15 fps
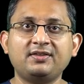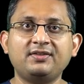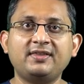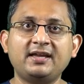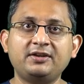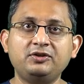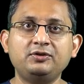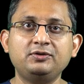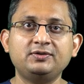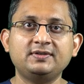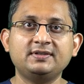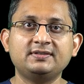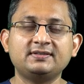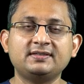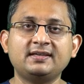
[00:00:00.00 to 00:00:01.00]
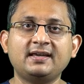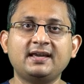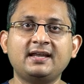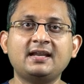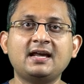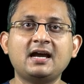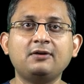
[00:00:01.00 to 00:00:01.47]
their uses,
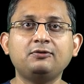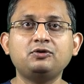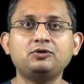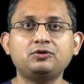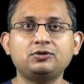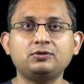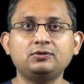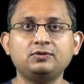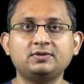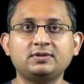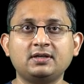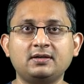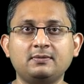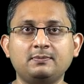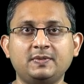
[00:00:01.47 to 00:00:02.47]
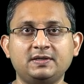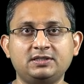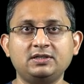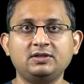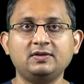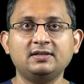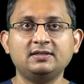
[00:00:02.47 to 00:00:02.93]
and how to choose
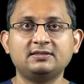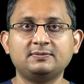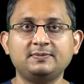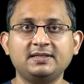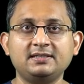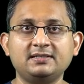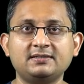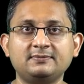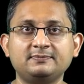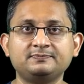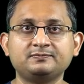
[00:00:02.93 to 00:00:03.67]
particular splint.